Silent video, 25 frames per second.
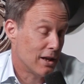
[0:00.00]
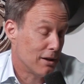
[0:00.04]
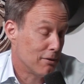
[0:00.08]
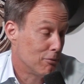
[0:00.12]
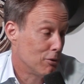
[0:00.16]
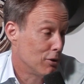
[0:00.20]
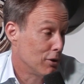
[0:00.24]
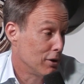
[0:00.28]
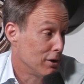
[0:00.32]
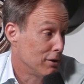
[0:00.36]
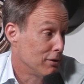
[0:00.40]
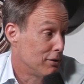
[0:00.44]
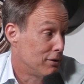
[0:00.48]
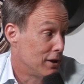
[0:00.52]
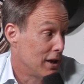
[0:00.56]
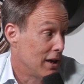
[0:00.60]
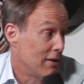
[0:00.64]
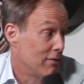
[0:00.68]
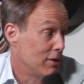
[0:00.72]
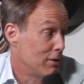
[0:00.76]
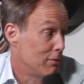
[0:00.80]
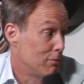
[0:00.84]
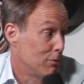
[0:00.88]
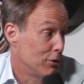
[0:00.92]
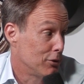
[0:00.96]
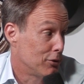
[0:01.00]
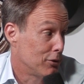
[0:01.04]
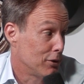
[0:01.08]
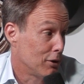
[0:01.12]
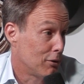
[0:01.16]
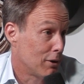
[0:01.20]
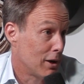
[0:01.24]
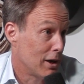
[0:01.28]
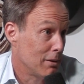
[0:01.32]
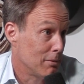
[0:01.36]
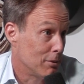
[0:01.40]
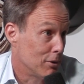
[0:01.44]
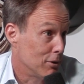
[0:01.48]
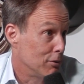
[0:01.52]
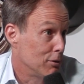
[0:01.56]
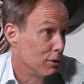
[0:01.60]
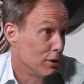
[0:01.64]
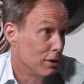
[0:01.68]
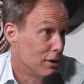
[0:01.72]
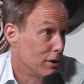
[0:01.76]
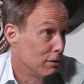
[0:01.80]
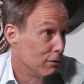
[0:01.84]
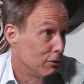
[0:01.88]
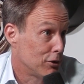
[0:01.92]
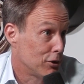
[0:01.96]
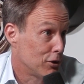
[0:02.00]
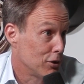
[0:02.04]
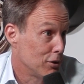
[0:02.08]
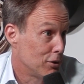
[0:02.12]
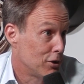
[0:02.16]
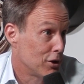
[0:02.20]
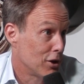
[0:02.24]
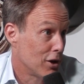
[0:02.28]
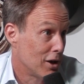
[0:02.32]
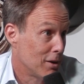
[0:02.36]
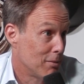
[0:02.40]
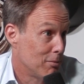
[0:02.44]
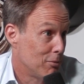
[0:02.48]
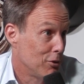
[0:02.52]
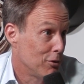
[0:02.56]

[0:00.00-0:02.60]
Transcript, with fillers: I really, David was incredible. You, it was a good job.